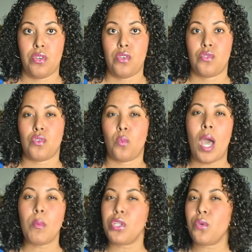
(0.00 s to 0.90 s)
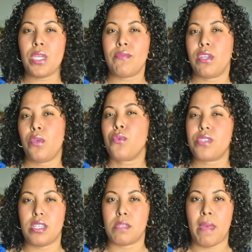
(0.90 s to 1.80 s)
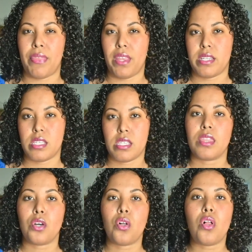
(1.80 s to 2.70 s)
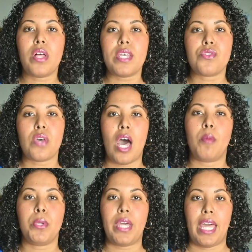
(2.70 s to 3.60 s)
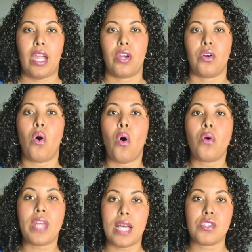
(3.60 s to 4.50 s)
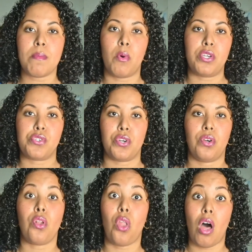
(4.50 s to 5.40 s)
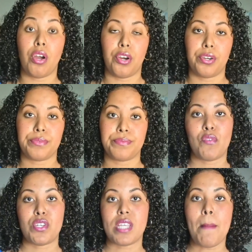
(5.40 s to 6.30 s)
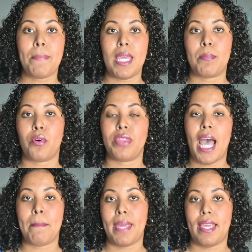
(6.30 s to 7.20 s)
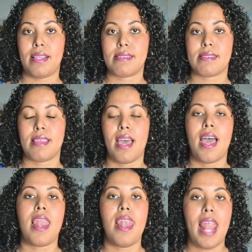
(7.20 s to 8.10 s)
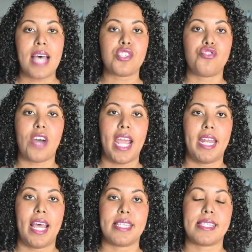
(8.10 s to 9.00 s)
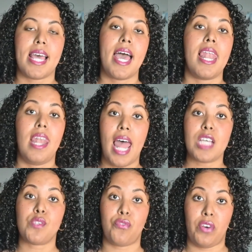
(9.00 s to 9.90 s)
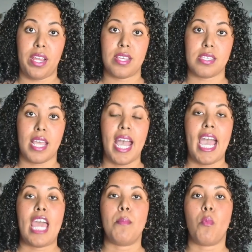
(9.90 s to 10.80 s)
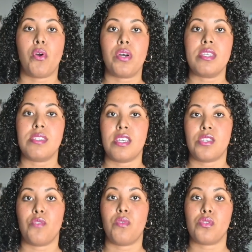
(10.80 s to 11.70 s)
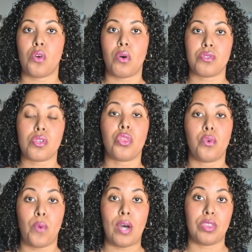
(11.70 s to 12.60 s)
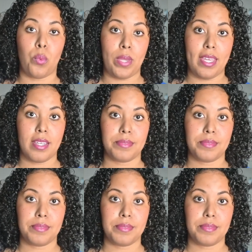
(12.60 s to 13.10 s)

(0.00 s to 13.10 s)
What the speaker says: So why would you even use these methods? The goal is to help your hair hold onto moisture longer. For some people, that means less dryness, less frizz, and more consistent results throughout the week.